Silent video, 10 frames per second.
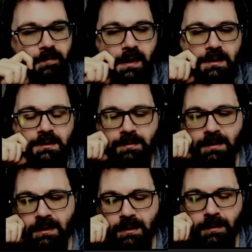vest
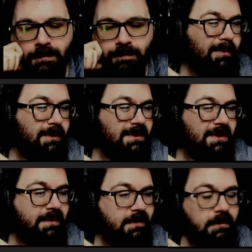right now. Almost
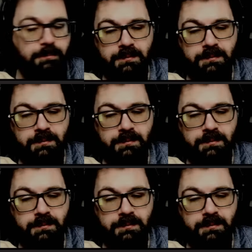never.